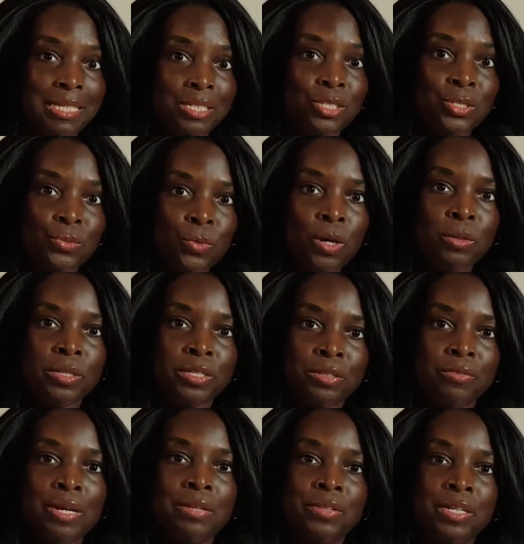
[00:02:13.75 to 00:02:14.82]
gets swollen
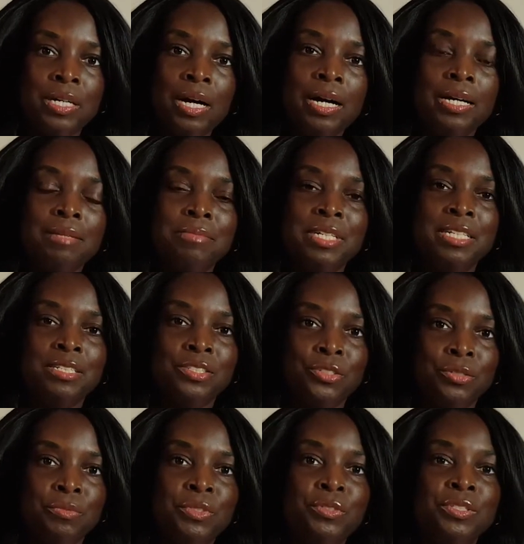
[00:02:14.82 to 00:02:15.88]
around the cut because
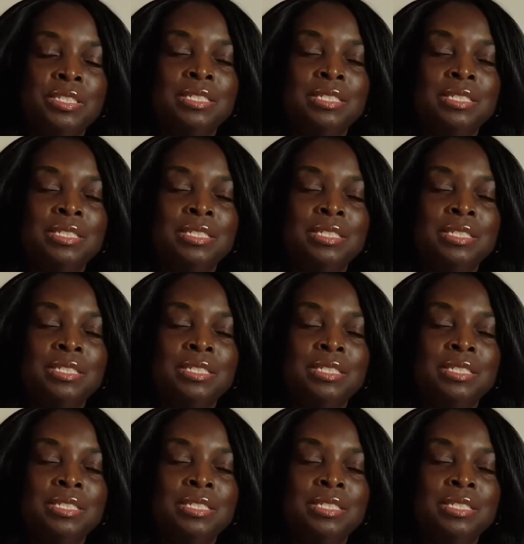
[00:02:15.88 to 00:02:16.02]
your immune